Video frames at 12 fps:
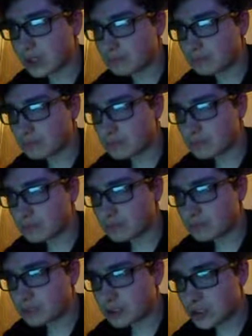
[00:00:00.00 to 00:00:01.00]
uh, I'm um,
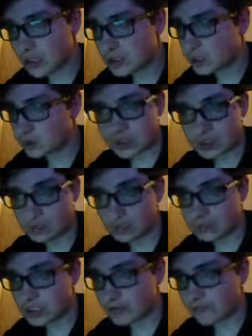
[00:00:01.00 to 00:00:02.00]
checking
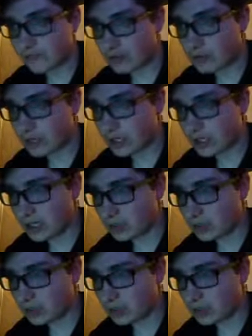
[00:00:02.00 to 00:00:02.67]
some stuff out right